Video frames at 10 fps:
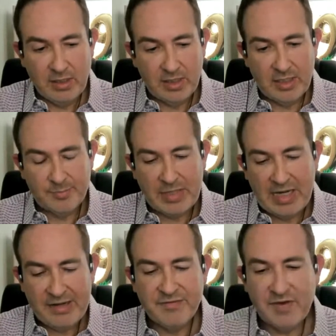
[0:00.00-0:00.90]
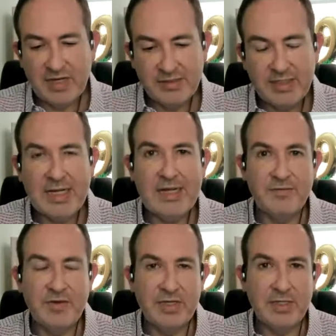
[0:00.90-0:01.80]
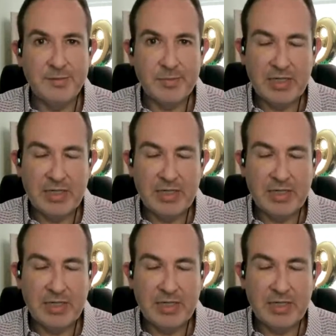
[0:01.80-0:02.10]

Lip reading: I find that having